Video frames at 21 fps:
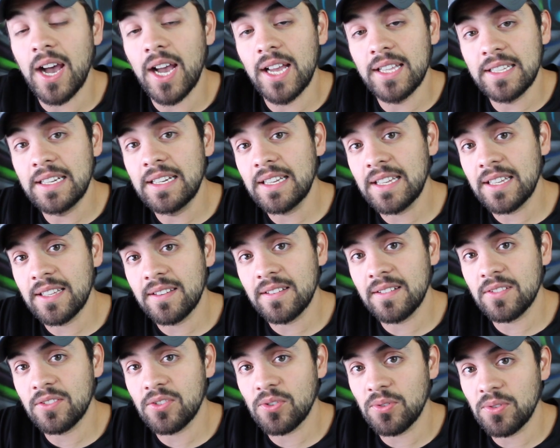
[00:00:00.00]
I didn't get
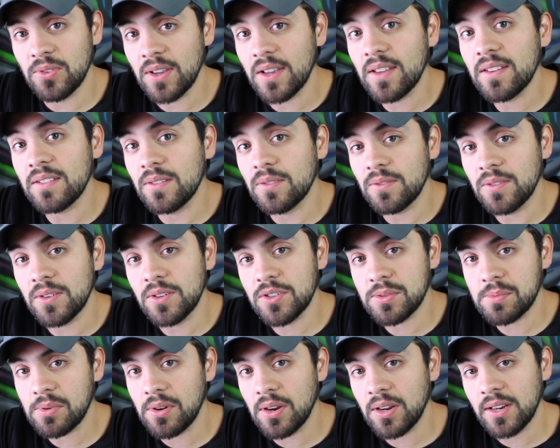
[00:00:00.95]
to show you guys the
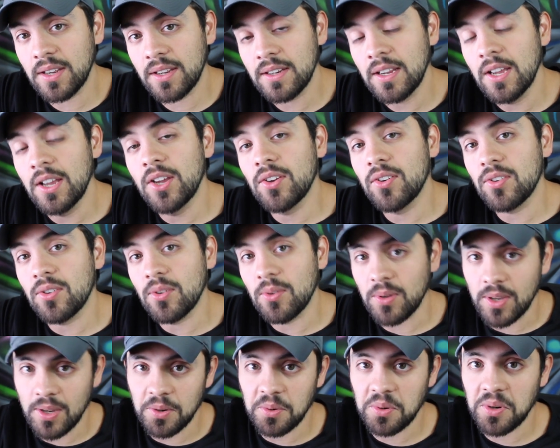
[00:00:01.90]
finished product,
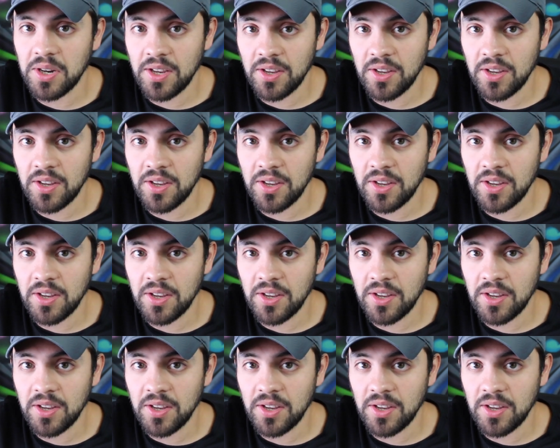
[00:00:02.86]
so here it